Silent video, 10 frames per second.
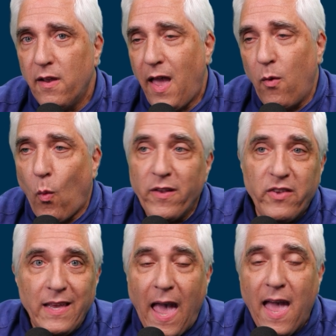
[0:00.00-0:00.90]
and once
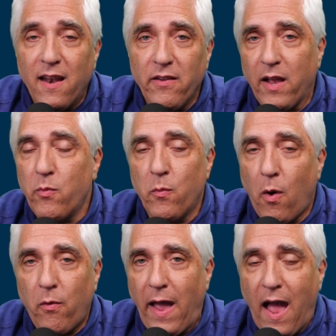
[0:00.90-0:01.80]
again, like we
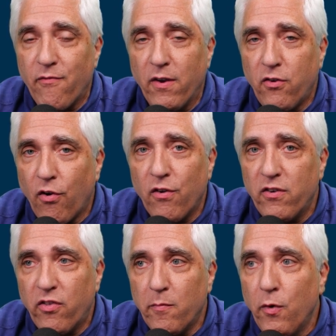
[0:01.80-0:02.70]
won't have return
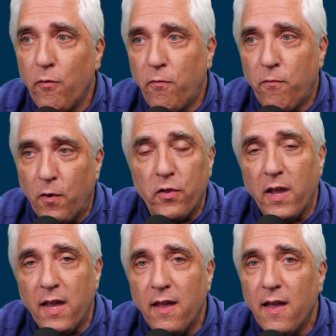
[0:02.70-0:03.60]
to the moon
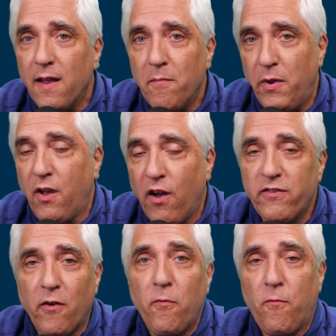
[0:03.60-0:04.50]
fully because
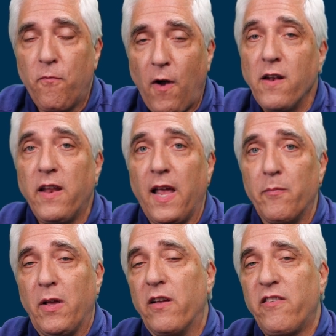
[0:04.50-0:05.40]
of funding,
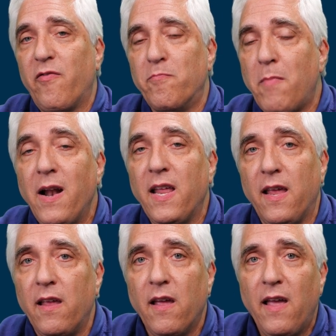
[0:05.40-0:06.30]
because of
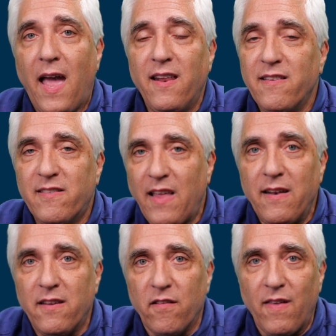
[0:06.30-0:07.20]
money and
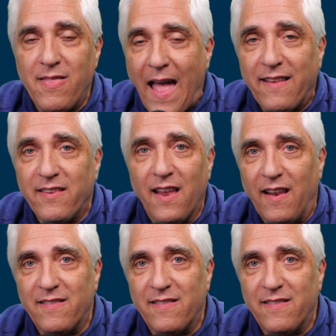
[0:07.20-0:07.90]
incentive, and that's it. It's